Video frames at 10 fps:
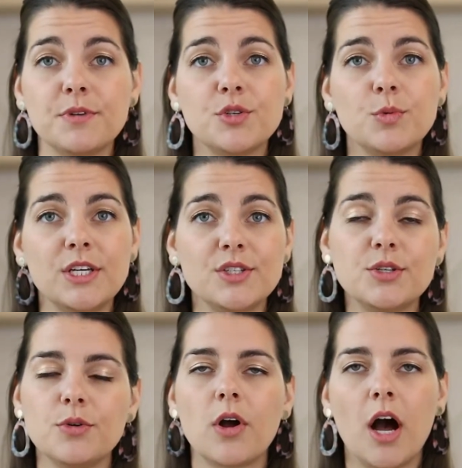between
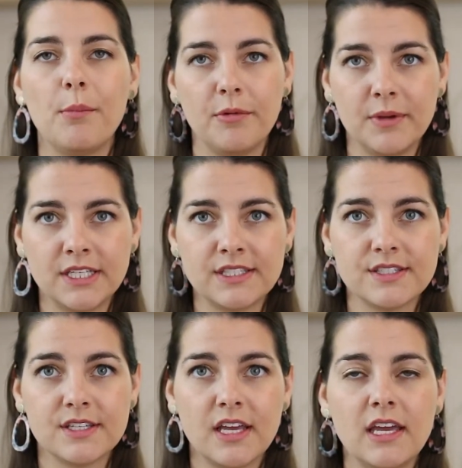two compliments.